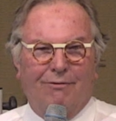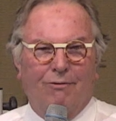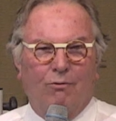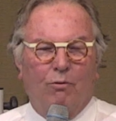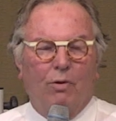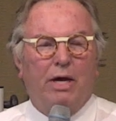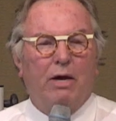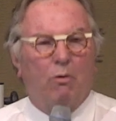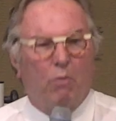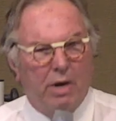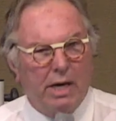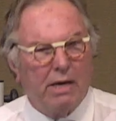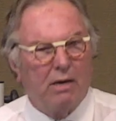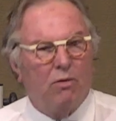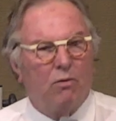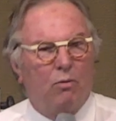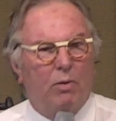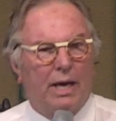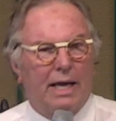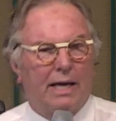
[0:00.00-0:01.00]
We
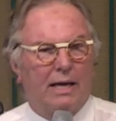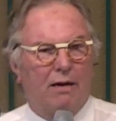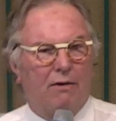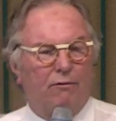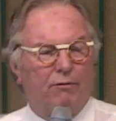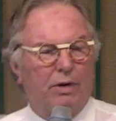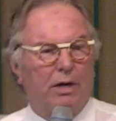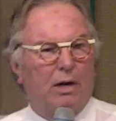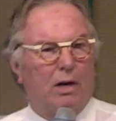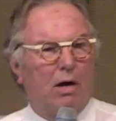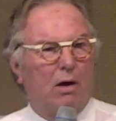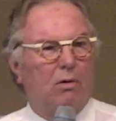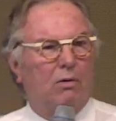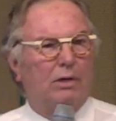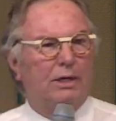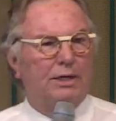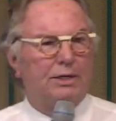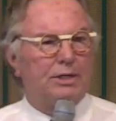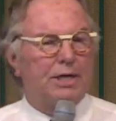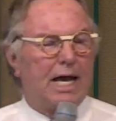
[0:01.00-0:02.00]
will win if we'll
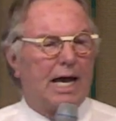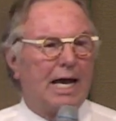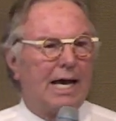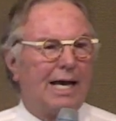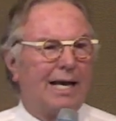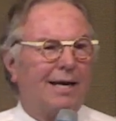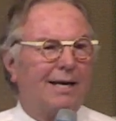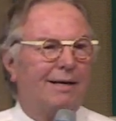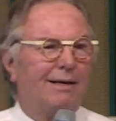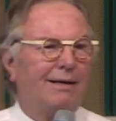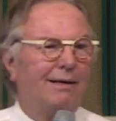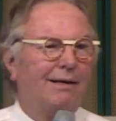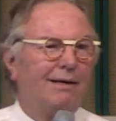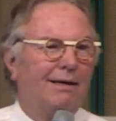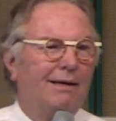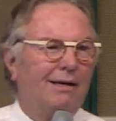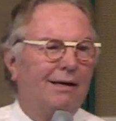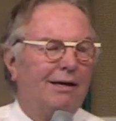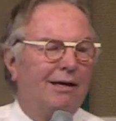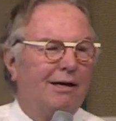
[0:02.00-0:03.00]
hold his hand.
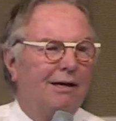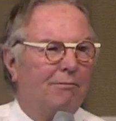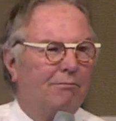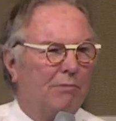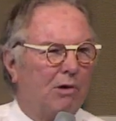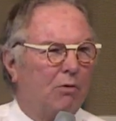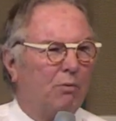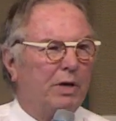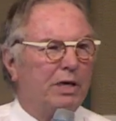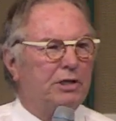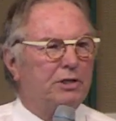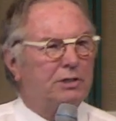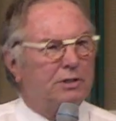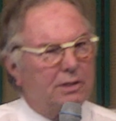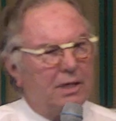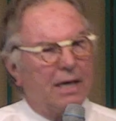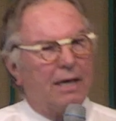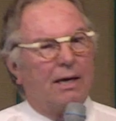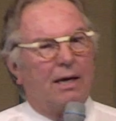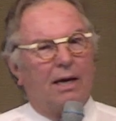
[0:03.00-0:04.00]
But we
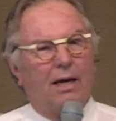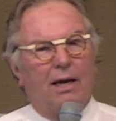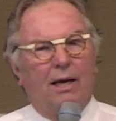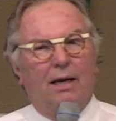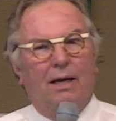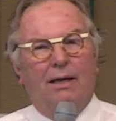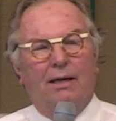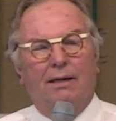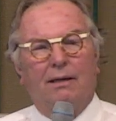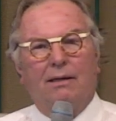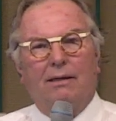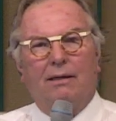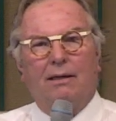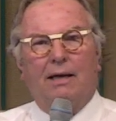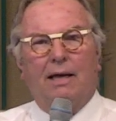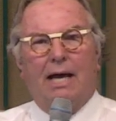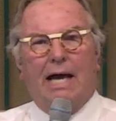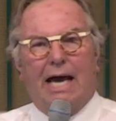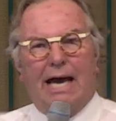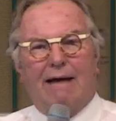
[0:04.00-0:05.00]
still
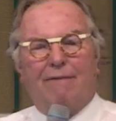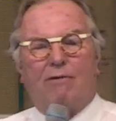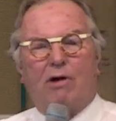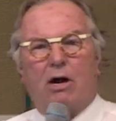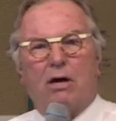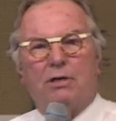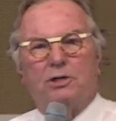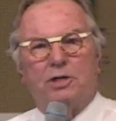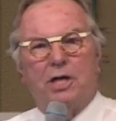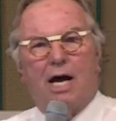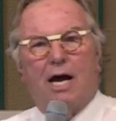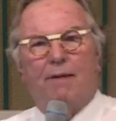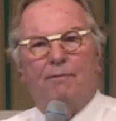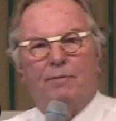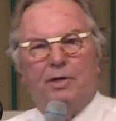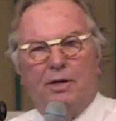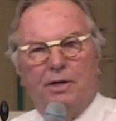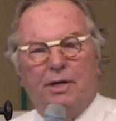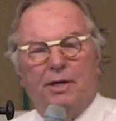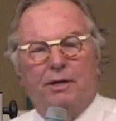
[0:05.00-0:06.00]
have our
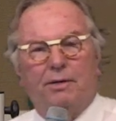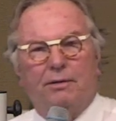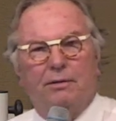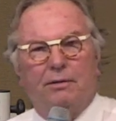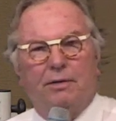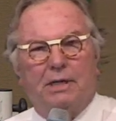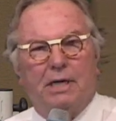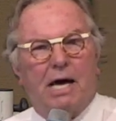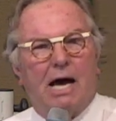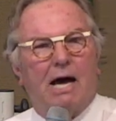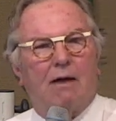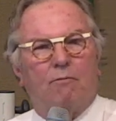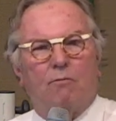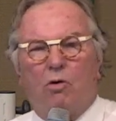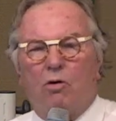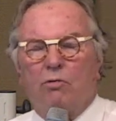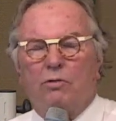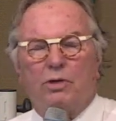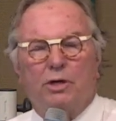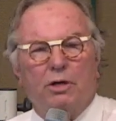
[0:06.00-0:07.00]
job to do. God
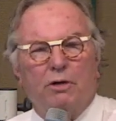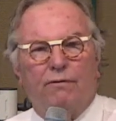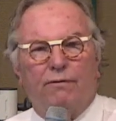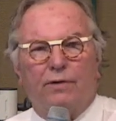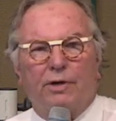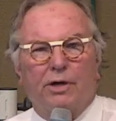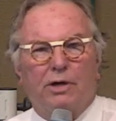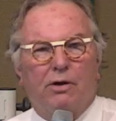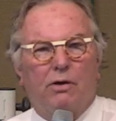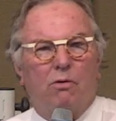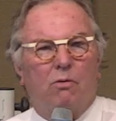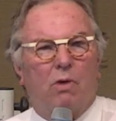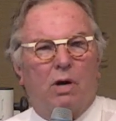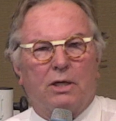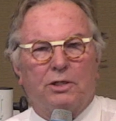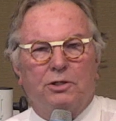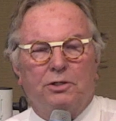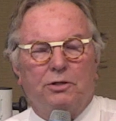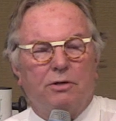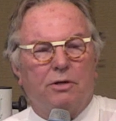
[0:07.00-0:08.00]
won't do for you
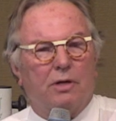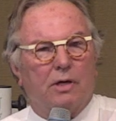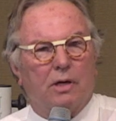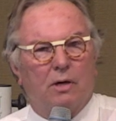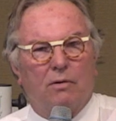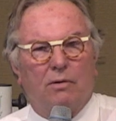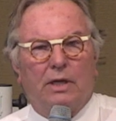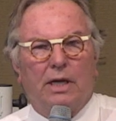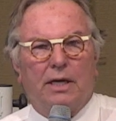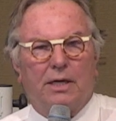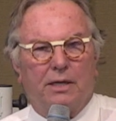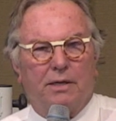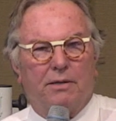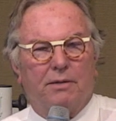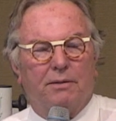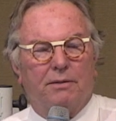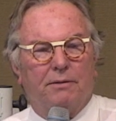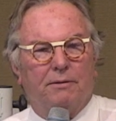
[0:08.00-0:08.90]
what you can only do.